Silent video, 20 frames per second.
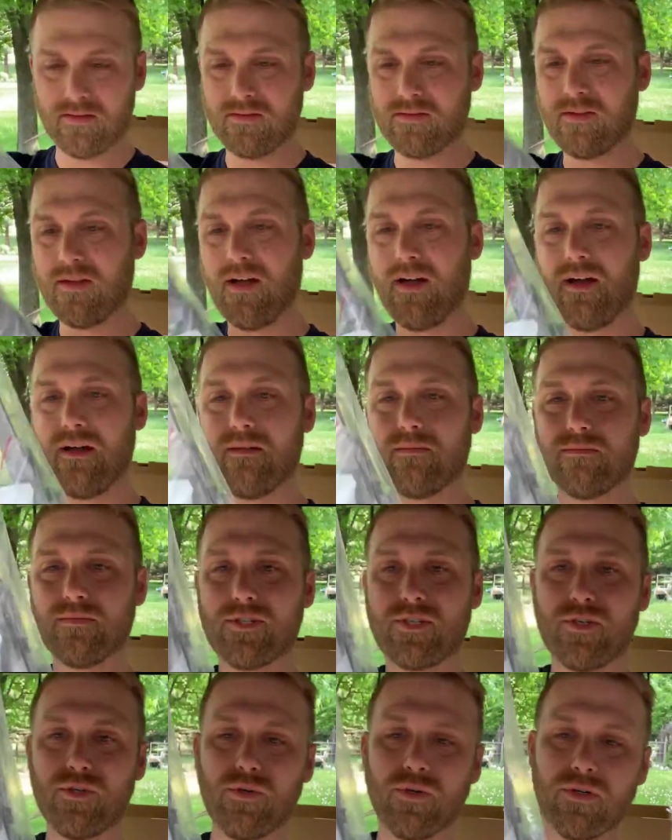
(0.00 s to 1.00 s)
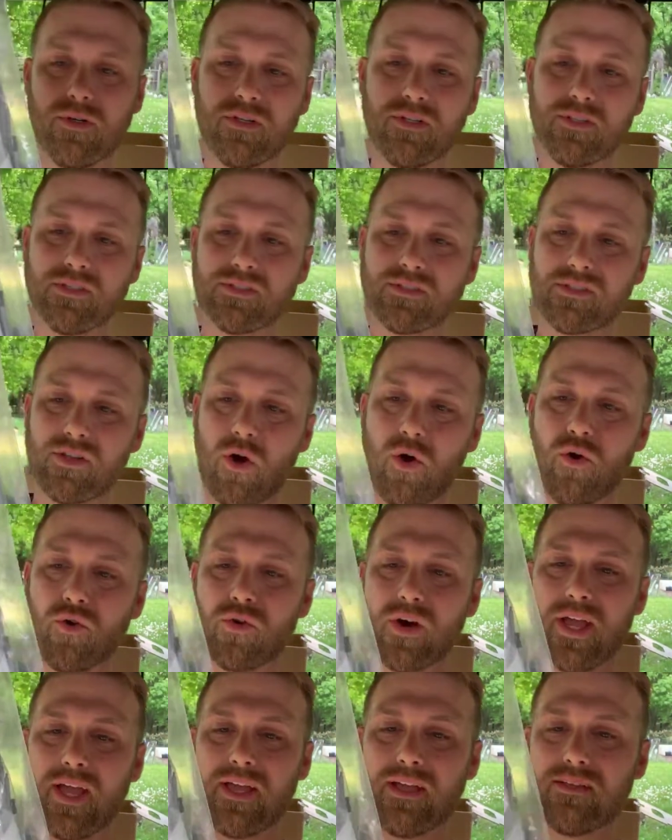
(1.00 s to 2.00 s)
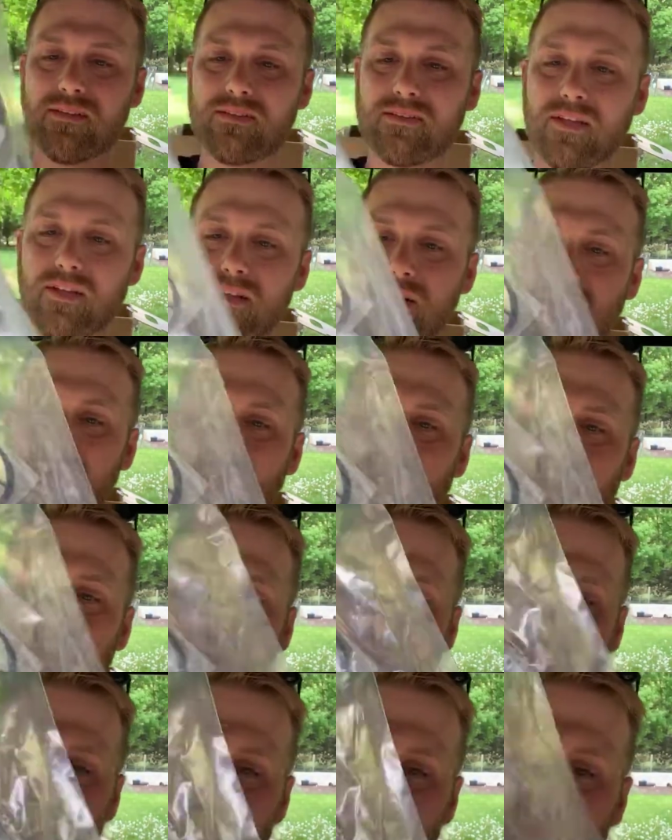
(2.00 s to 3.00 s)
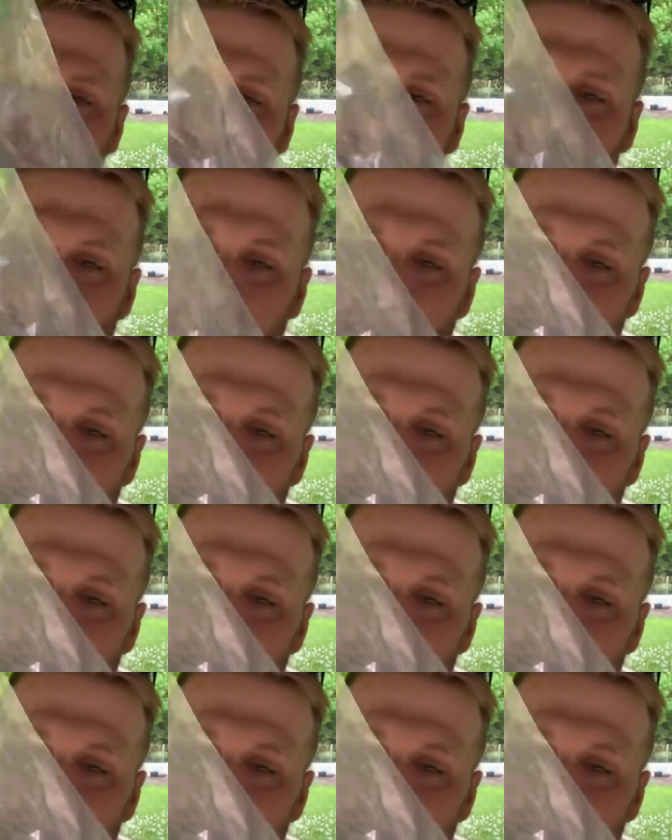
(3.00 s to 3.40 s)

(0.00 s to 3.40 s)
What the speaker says: some tools, O-rings, silicone lube,